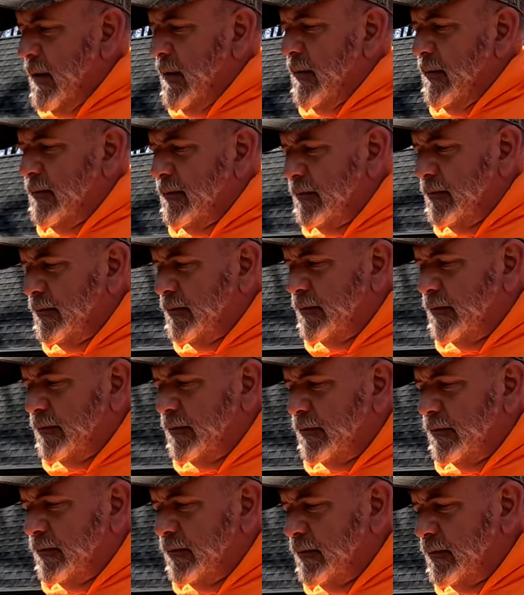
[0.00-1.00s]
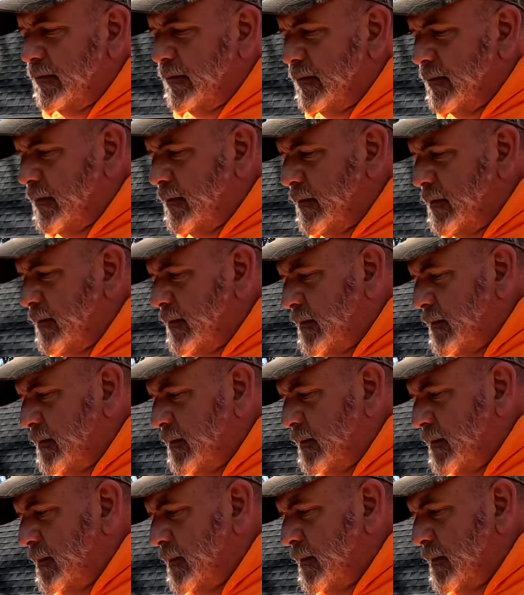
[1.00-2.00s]

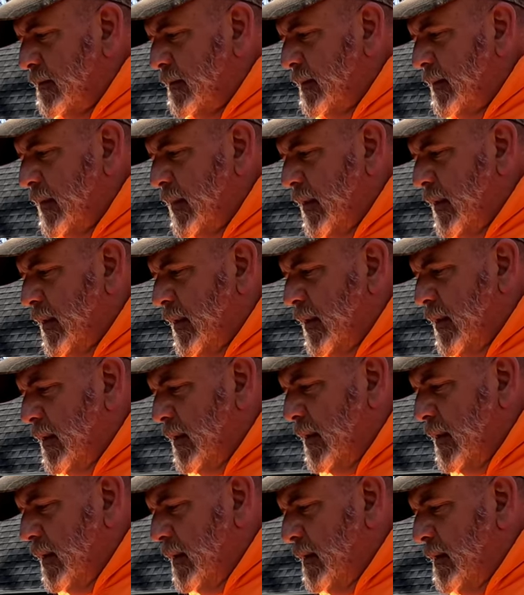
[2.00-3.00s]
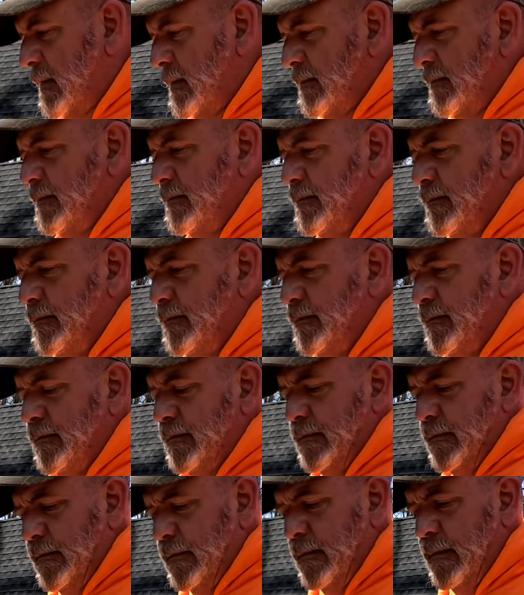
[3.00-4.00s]

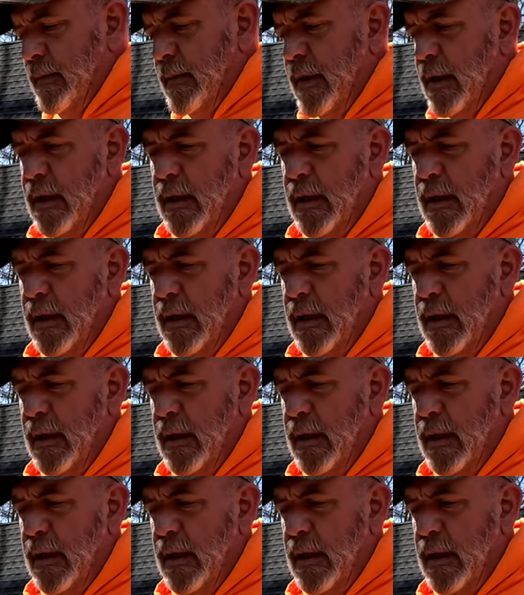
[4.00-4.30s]
Nothing is said.